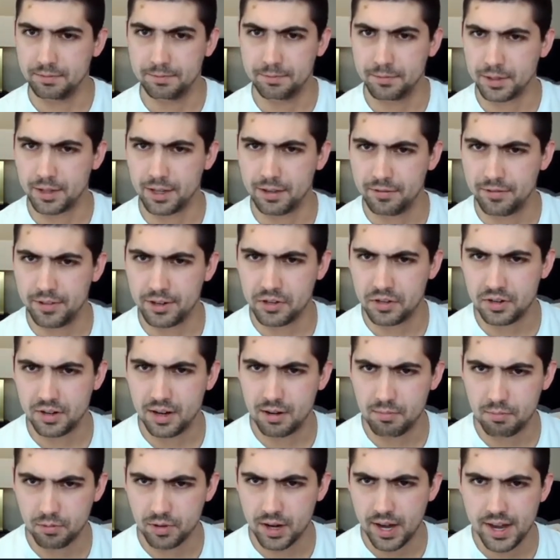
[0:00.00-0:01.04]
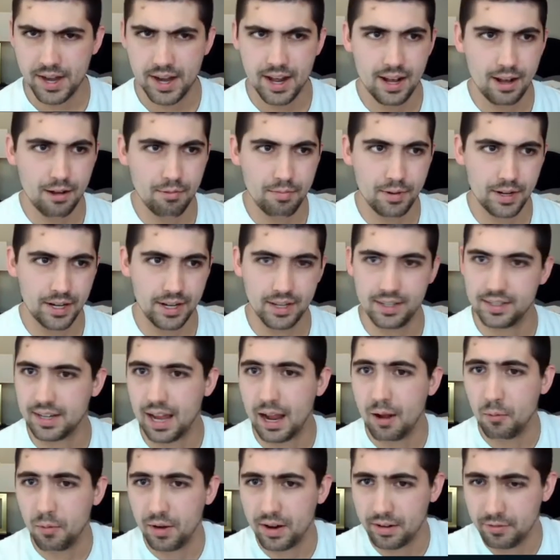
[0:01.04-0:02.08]
We're going to finish it up right now because I
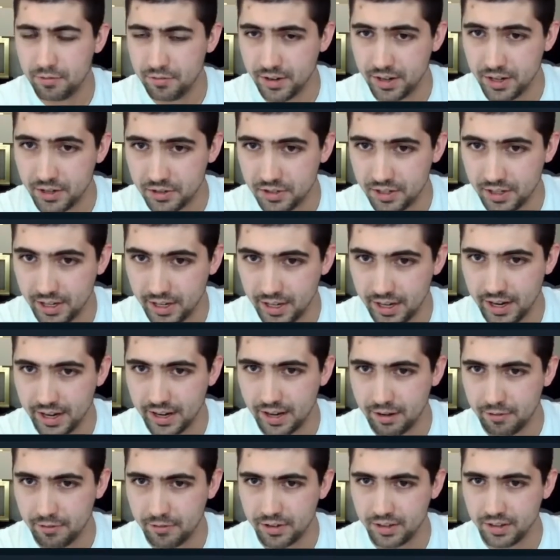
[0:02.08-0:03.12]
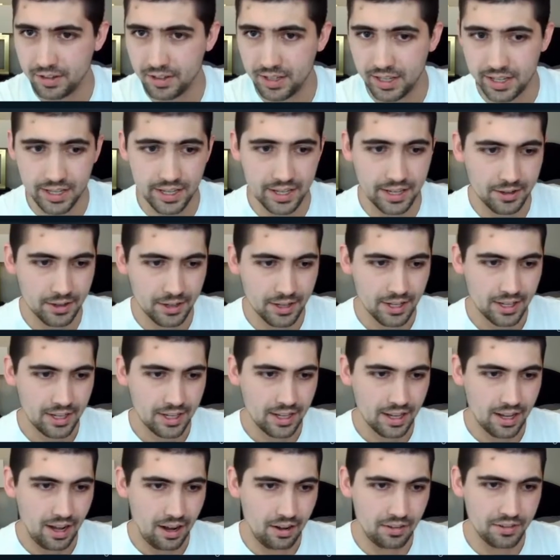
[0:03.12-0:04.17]
want to finish it, and I feel like
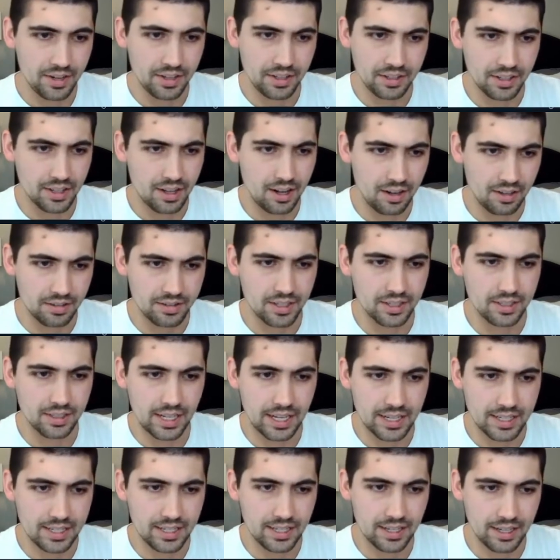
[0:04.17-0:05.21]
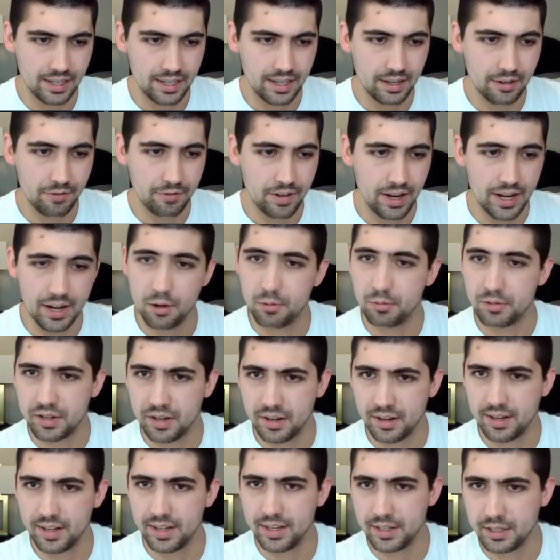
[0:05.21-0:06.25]
I'll neglect it if I don't
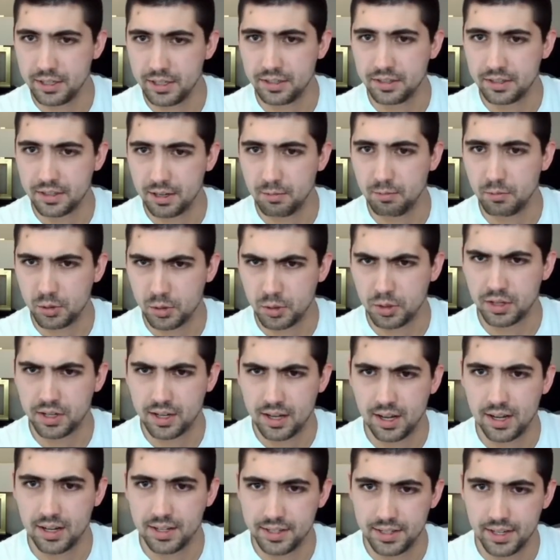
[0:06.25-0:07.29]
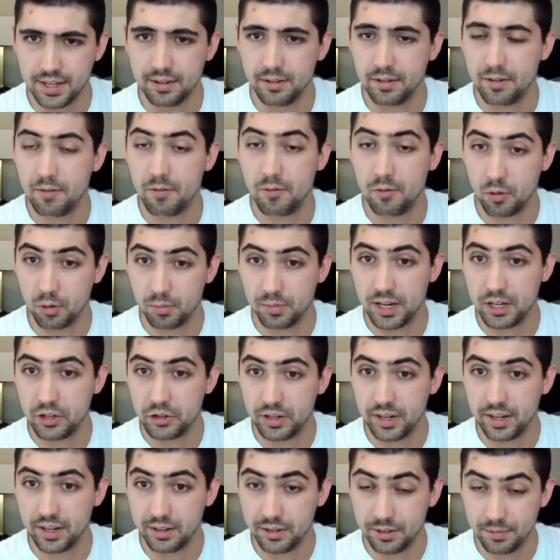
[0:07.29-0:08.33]
turn it into some sort of content for my
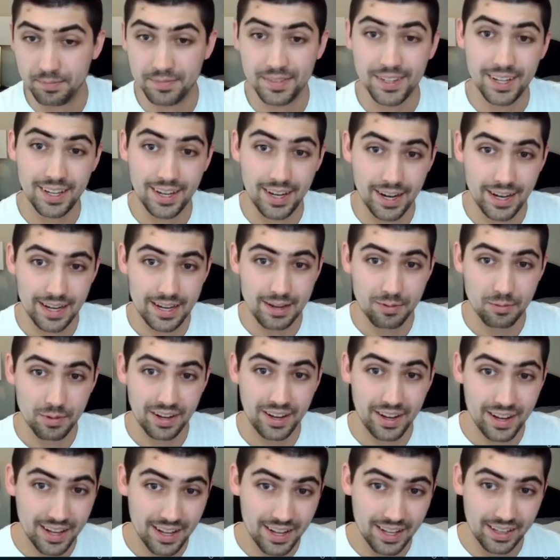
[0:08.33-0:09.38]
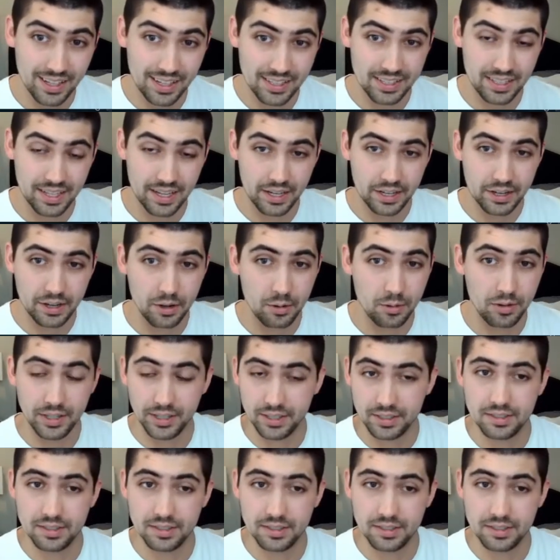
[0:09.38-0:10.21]
channel. Anyway, let's get going.